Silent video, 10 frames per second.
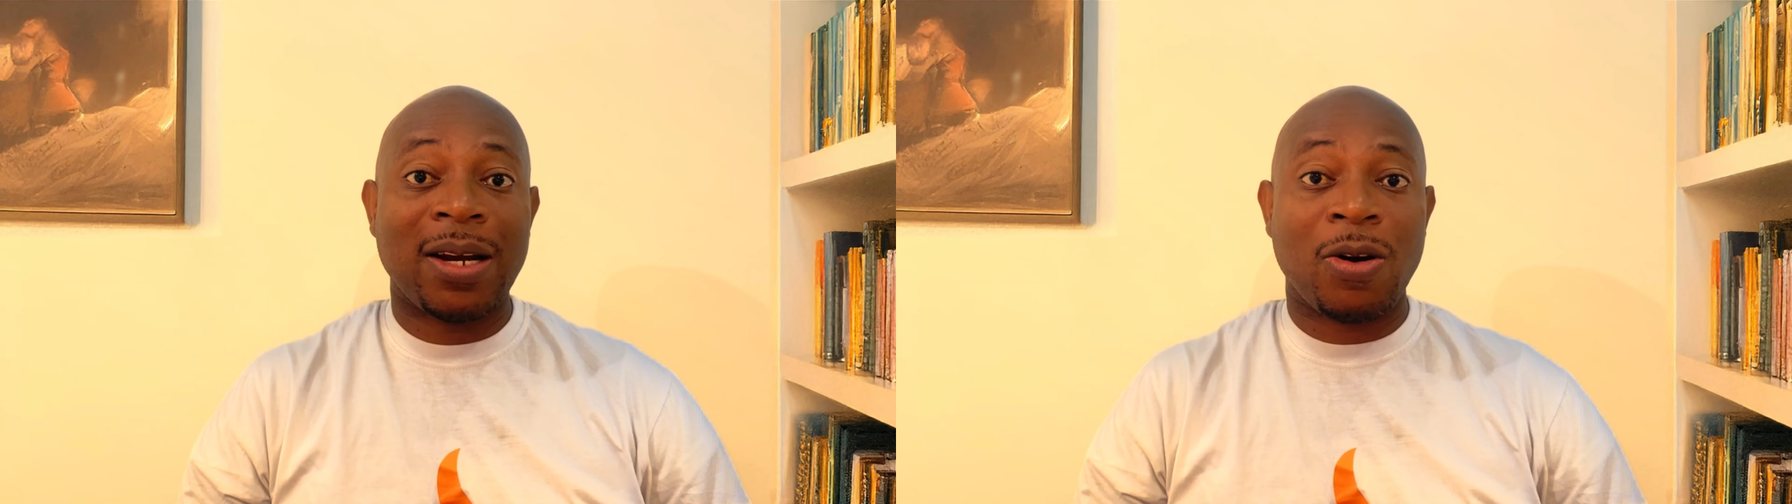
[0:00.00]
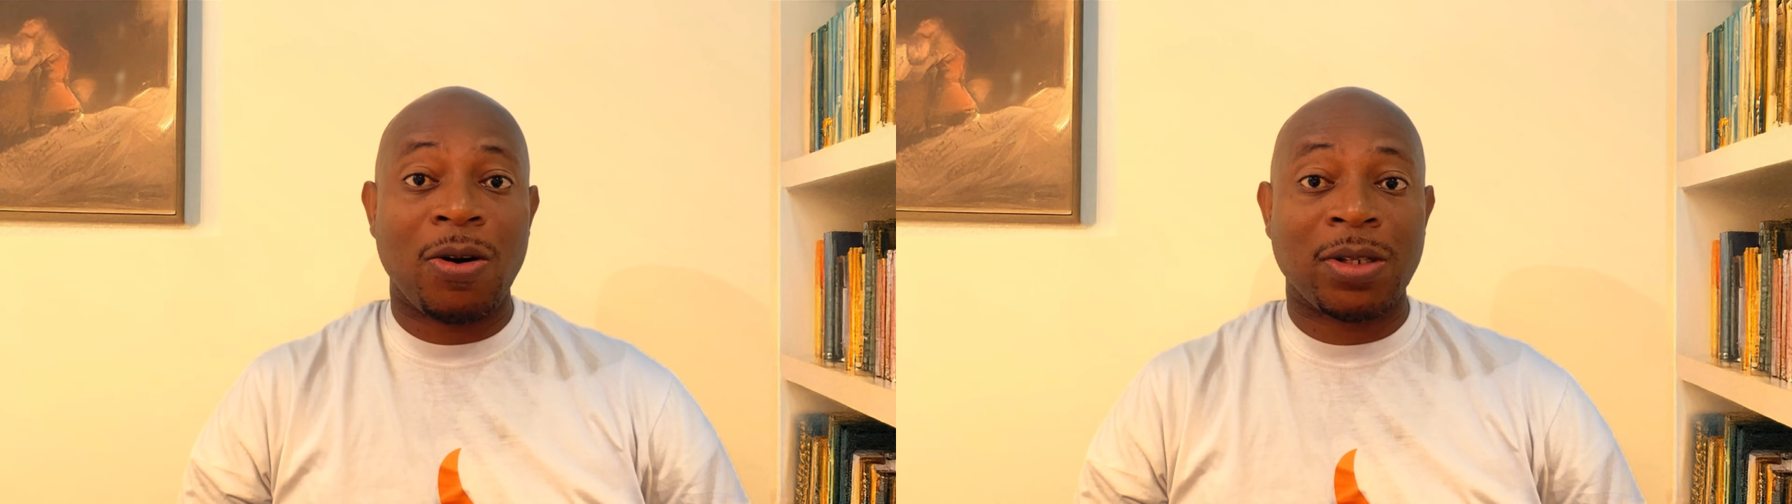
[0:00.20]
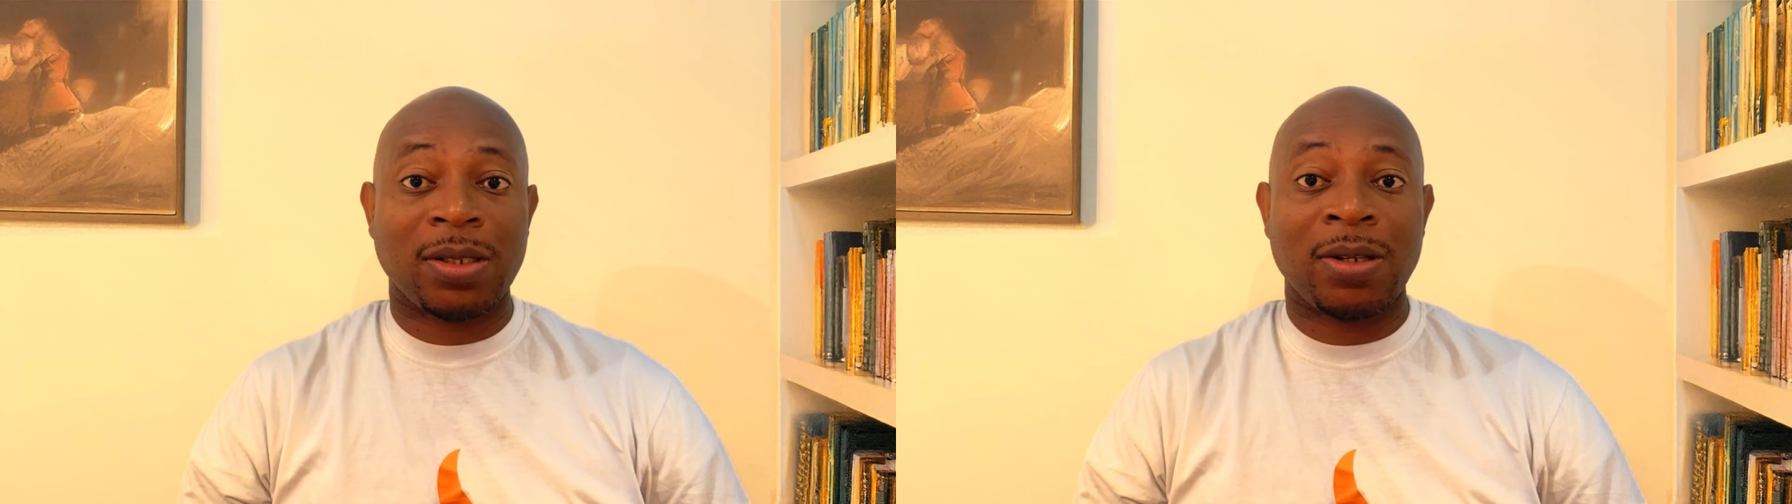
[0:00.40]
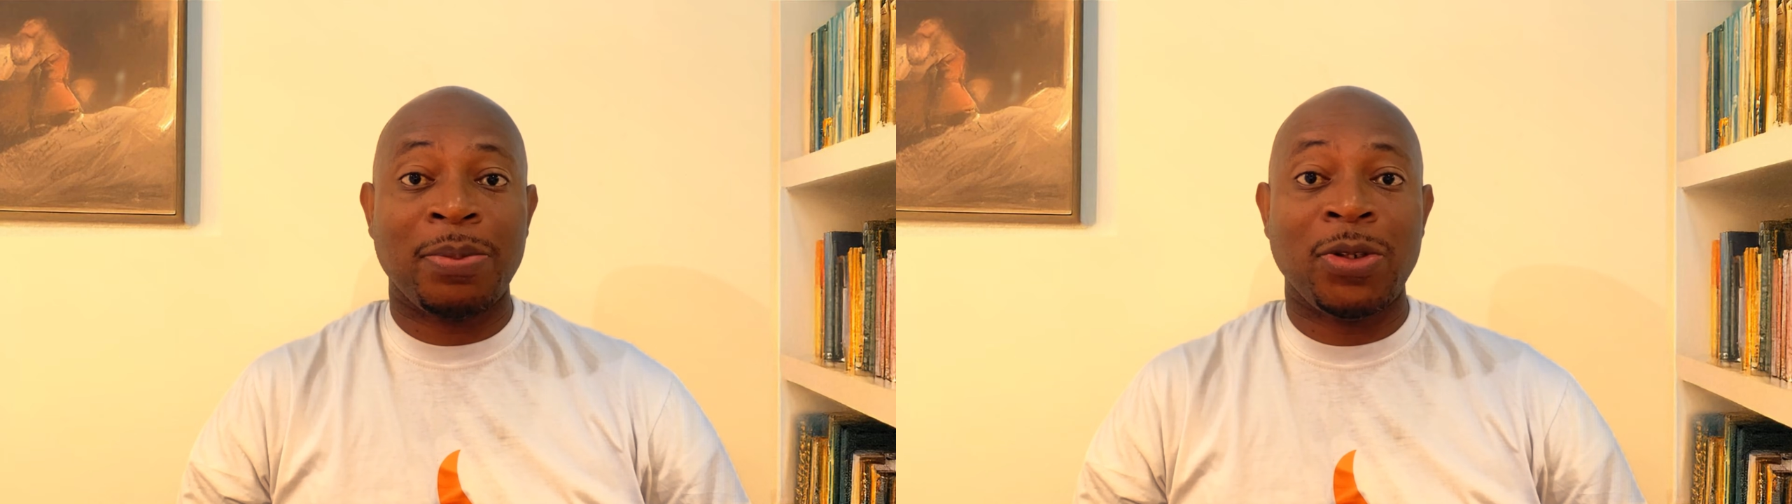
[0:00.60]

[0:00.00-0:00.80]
custom